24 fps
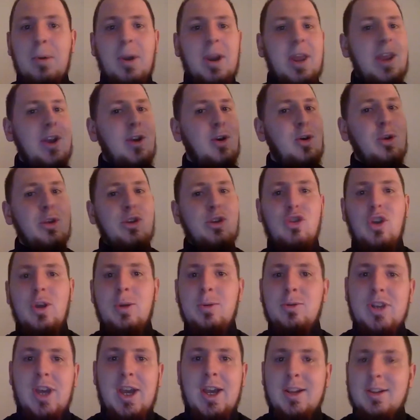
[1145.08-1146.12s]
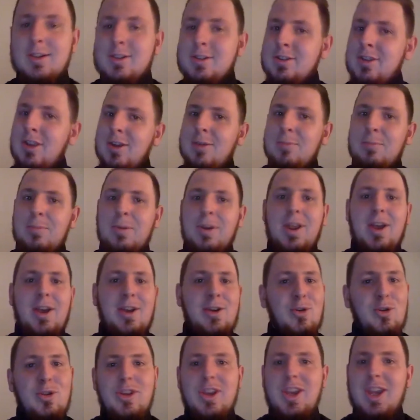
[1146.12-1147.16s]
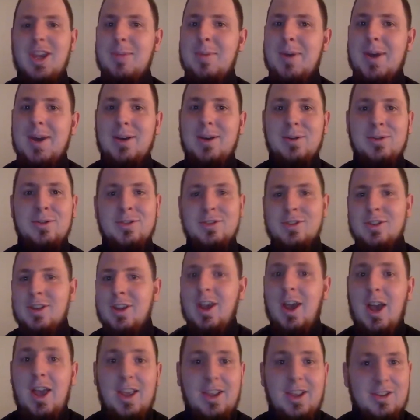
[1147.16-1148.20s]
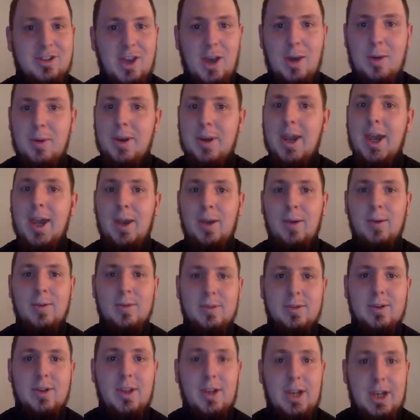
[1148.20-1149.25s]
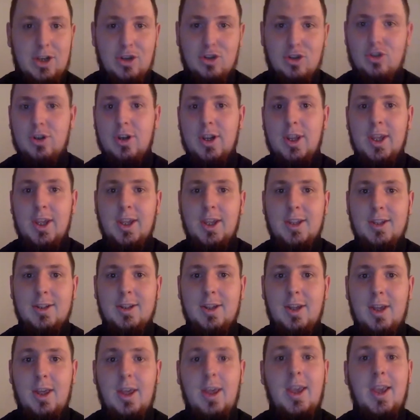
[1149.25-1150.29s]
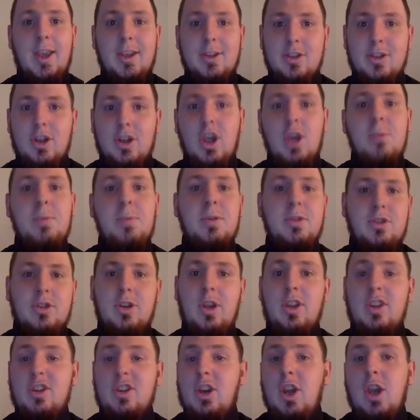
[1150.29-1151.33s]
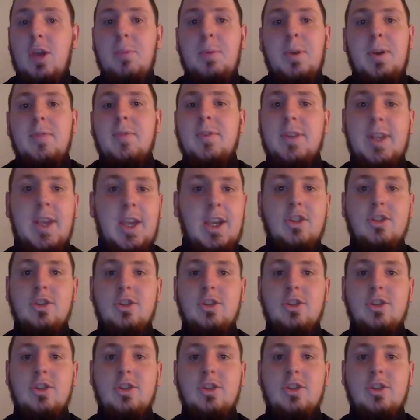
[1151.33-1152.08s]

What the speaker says: it in all the group chats. Put it on all the emails. It's going out. Literally, it's an open invitation.